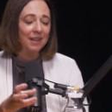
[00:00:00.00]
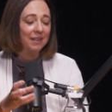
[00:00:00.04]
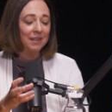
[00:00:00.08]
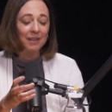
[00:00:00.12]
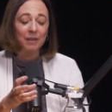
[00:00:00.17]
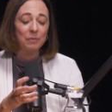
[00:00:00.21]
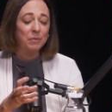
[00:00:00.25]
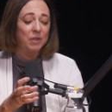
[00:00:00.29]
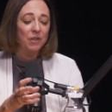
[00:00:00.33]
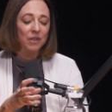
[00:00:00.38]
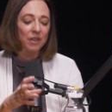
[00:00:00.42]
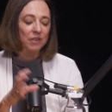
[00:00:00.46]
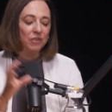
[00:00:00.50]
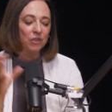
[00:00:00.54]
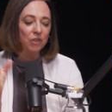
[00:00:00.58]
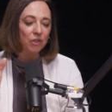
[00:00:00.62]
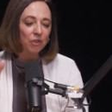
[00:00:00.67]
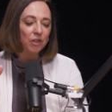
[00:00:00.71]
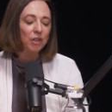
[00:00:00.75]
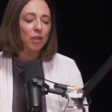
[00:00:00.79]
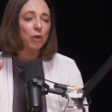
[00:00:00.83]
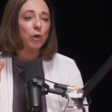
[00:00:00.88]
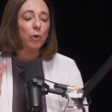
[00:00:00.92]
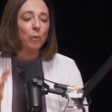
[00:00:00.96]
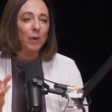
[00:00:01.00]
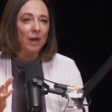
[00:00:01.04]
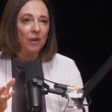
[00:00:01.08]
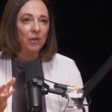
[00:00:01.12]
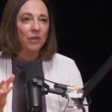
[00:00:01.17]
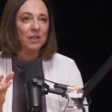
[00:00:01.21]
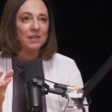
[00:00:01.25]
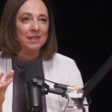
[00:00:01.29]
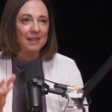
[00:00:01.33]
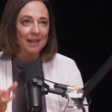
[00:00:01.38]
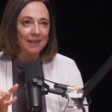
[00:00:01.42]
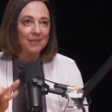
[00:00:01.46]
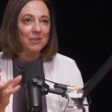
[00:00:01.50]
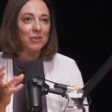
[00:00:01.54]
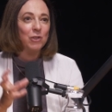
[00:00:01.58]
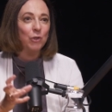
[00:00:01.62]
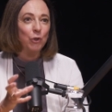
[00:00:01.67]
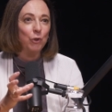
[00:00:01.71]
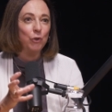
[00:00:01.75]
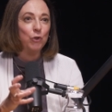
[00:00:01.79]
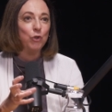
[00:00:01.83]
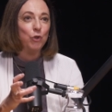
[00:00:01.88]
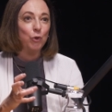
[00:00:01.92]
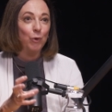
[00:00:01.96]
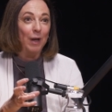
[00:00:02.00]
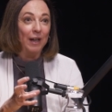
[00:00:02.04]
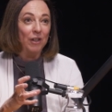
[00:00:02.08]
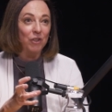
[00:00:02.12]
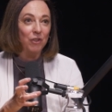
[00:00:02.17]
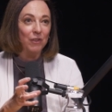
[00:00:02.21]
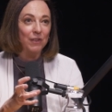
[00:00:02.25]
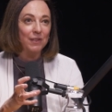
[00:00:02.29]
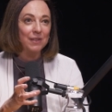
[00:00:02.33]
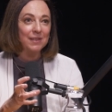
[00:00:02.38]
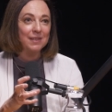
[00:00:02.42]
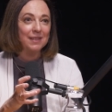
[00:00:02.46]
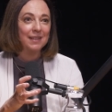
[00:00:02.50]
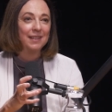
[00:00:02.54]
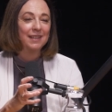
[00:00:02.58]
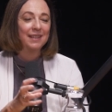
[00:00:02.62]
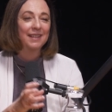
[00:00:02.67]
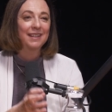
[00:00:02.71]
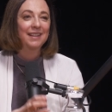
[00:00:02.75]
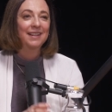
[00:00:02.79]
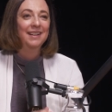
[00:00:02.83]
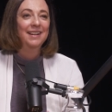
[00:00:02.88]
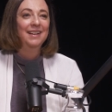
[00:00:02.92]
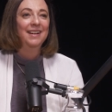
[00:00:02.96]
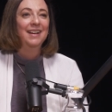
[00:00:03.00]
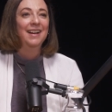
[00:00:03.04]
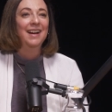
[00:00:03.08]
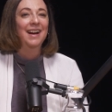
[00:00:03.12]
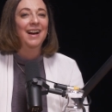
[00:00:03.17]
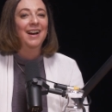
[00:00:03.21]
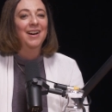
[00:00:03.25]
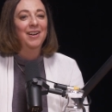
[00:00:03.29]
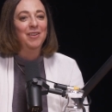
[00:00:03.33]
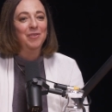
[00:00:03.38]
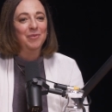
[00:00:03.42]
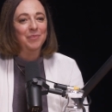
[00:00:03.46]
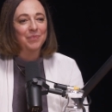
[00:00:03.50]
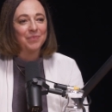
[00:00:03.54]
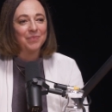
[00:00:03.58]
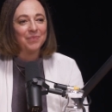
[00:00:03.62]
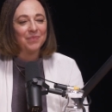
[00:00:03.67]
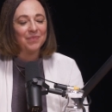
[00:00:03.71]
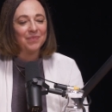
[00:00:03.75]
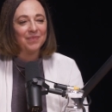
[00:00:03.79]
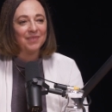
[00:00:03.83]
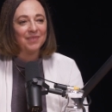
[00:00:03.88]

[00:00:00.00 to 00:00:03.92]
Uh, I, am sorry, turning your awareness in certain directions. Mm-hmm. Um,